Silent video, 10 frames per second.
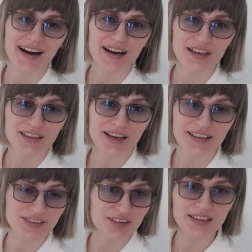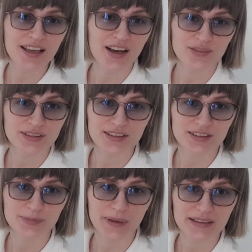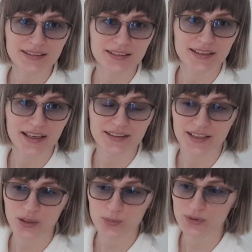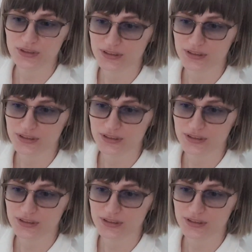I really haven't expected that. I was